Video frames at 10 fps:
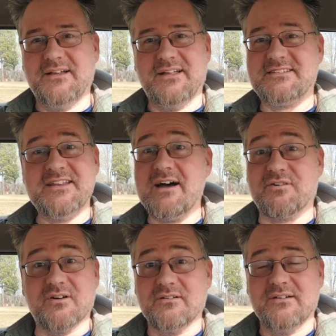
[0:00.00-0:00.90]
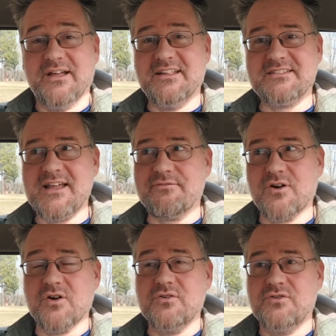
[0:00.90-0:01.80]
It's never
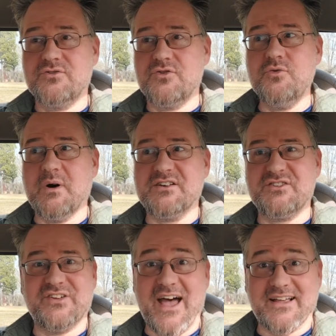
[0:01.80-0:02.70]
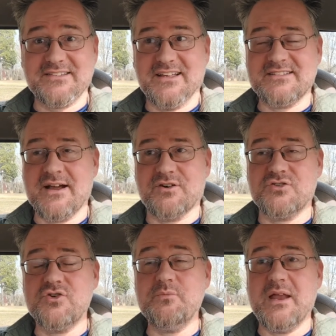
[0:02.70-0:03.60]
too much sex. It's never
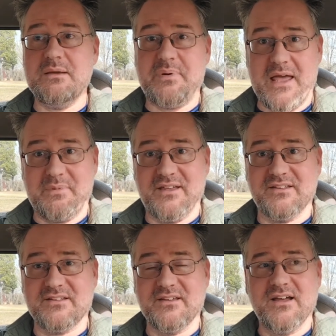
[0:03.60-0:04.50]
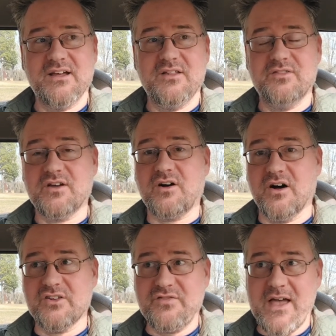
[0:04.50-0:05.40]
too many babies that
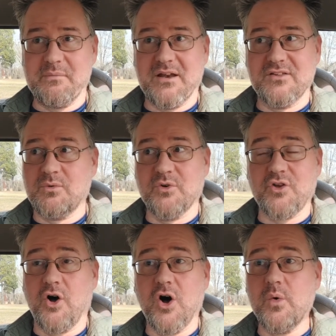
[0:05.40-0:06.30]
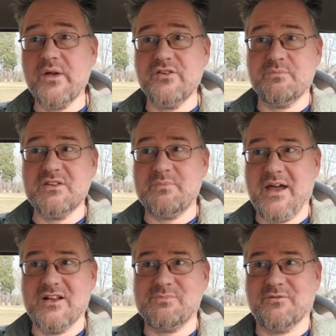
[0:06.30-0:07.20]
cause famine. It's almost always
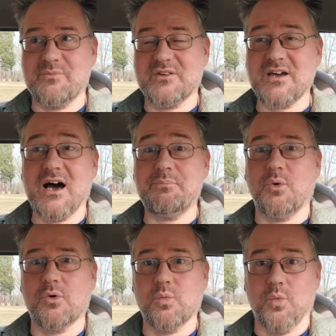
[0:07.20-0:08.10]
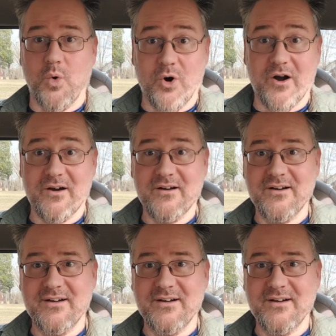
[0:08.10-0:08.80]
mismanagement from the top or war.